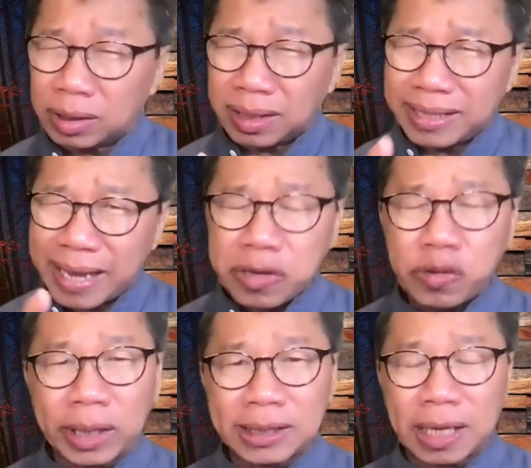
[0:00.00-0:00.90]
The day
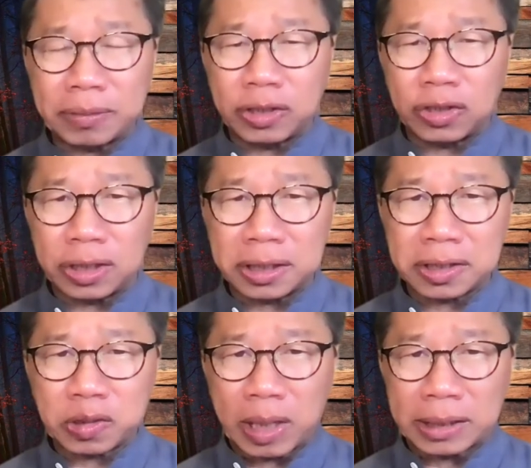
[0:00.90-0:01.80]
you accepted
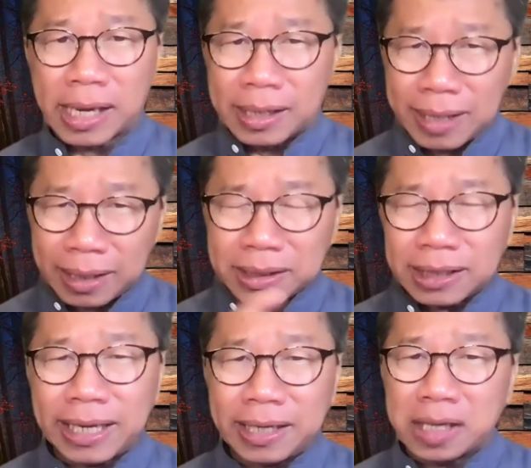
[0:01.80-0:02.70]
Jesus Christ, that's
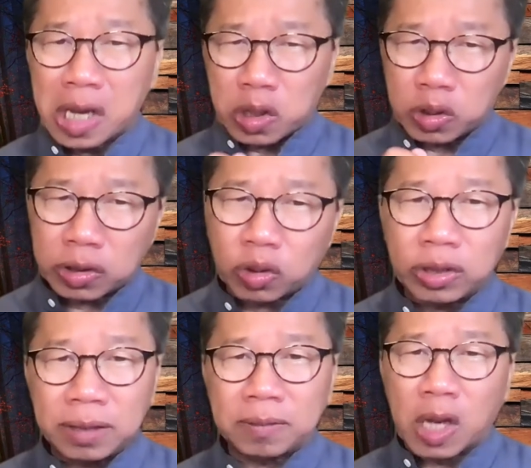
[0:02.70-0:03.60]
the day you
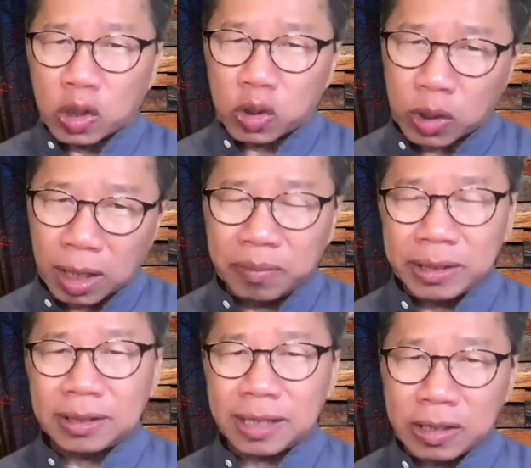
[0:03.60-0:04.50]
told him to come
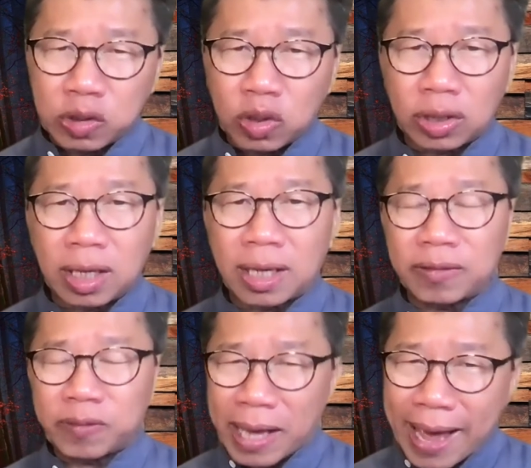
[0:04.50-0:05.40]
into your
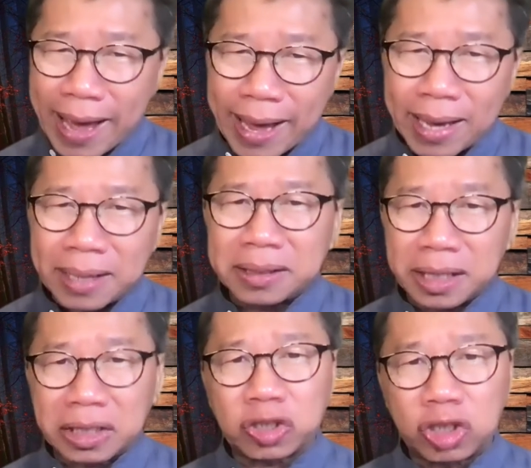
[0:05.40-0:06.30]
life and
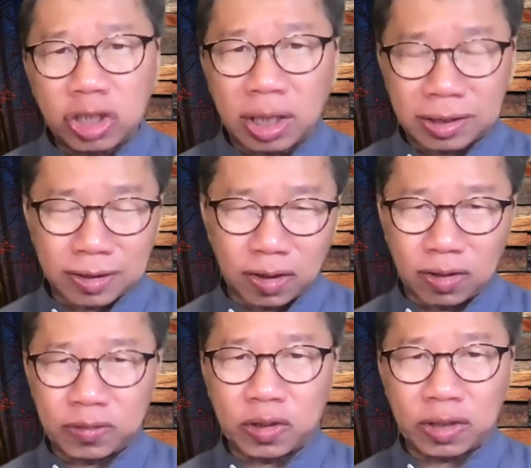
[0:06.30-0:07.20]
take charge
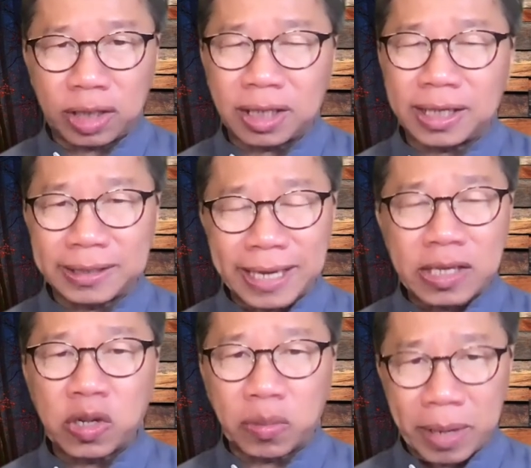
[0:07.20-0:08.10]
of your heart
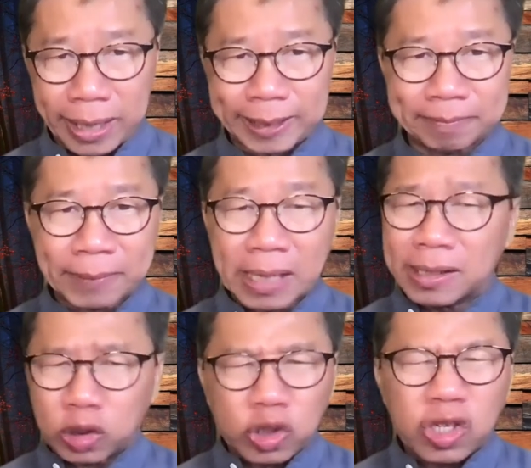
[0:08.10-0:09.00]
and your mind.
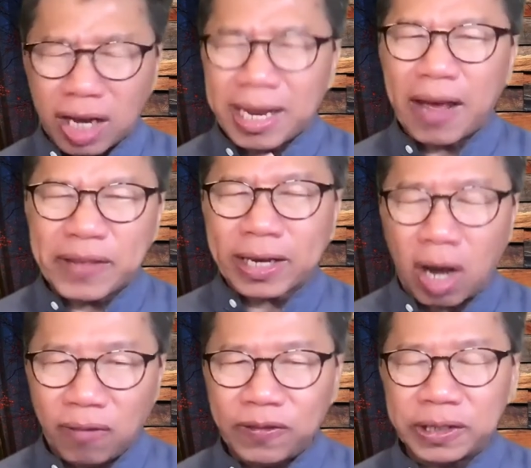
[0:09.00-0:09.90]
So you got to have that
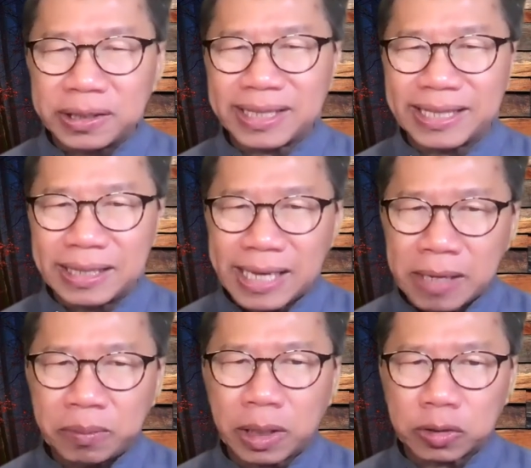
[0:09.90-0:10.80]
confidence in
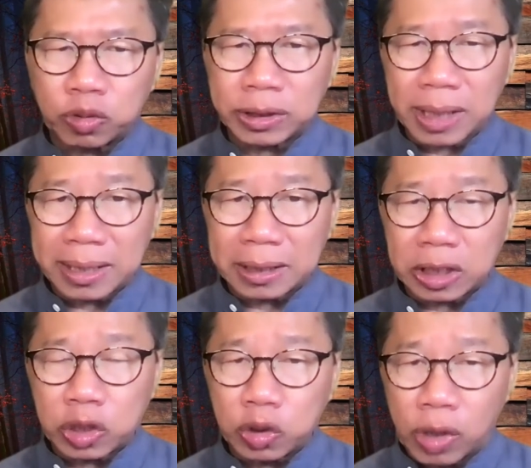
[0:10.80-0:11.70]
him that's residing
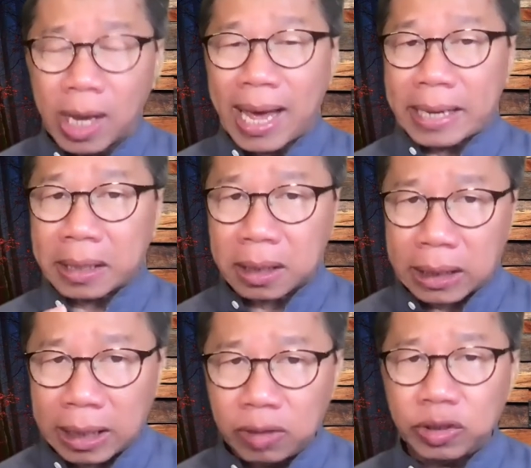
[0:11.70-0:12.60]
in you and the
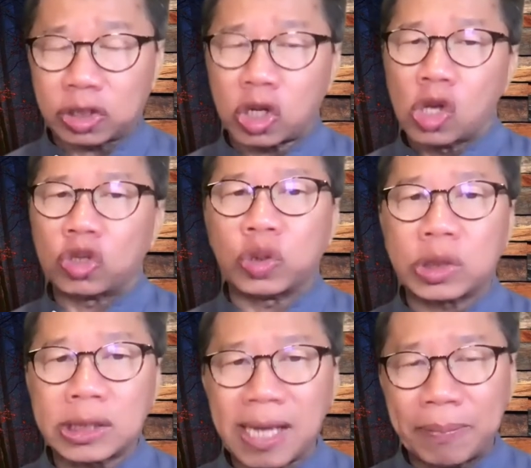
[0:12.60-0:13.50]
courage to
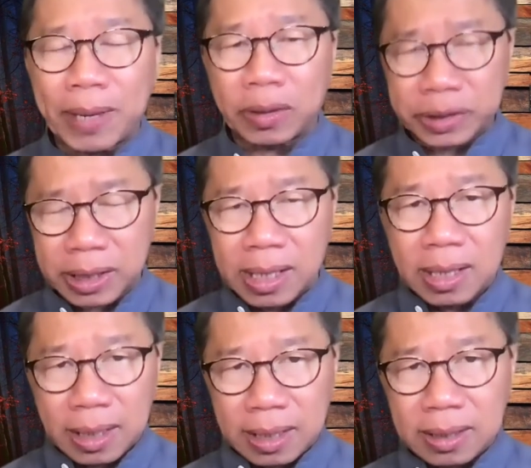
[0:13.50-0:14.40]
step out
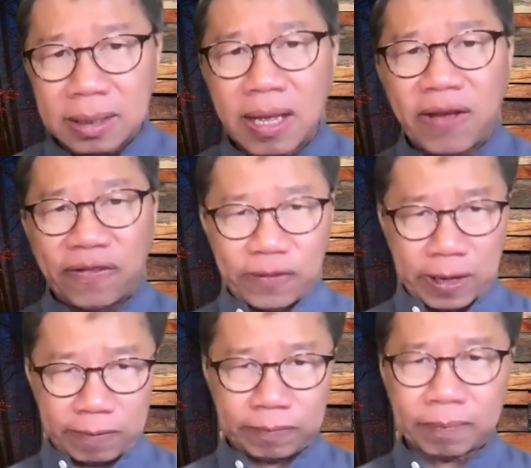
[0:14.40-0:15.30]
in
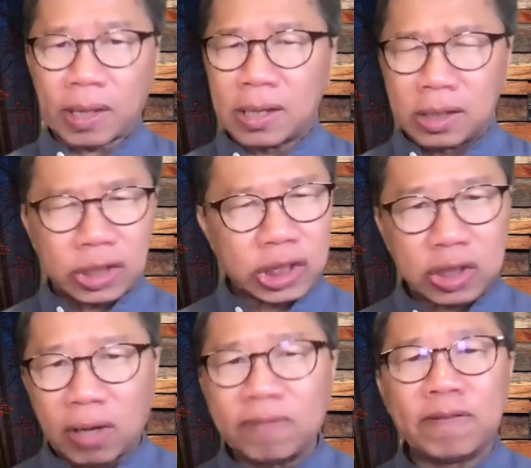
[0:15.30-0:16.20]
faith.
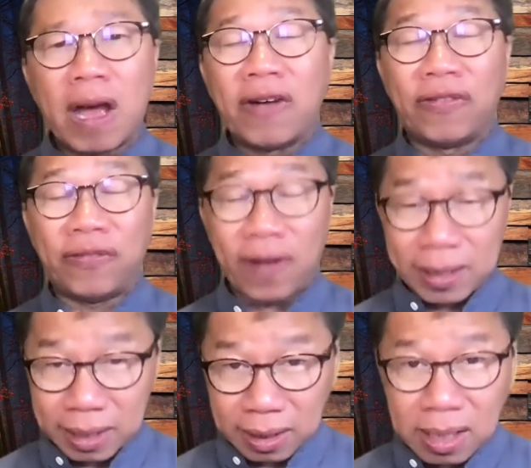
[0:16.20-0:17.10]
Stop
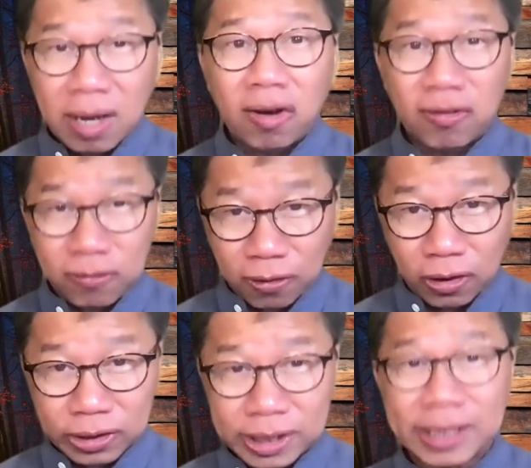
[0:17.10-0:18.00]
finding
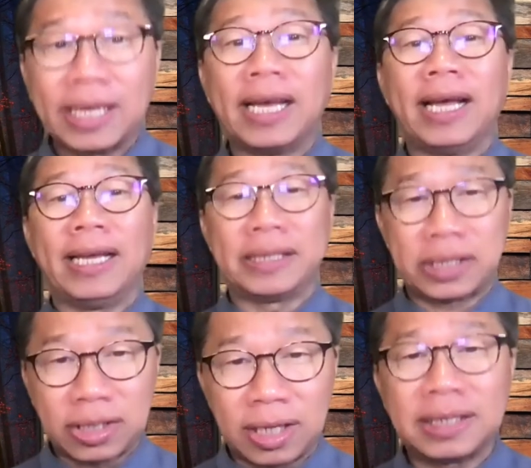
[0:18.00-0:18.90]
faults.
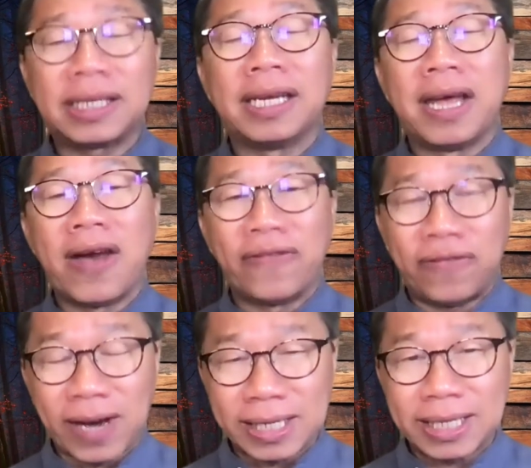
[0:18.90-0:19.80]
Start
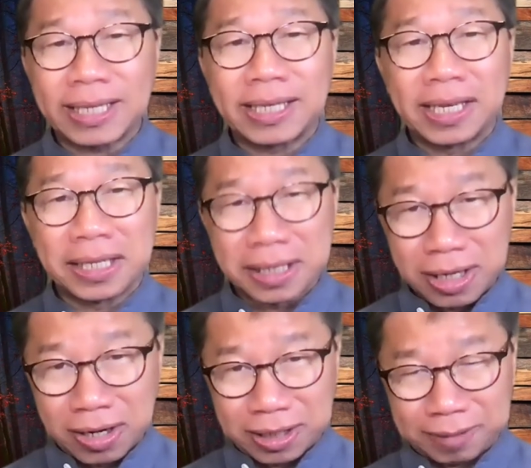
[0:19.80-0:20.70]
finding
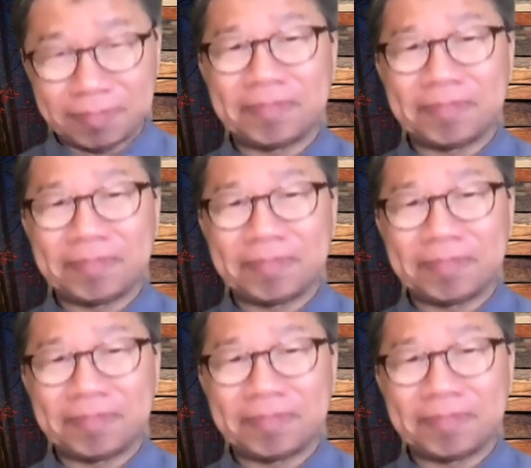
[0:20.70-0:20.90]
God.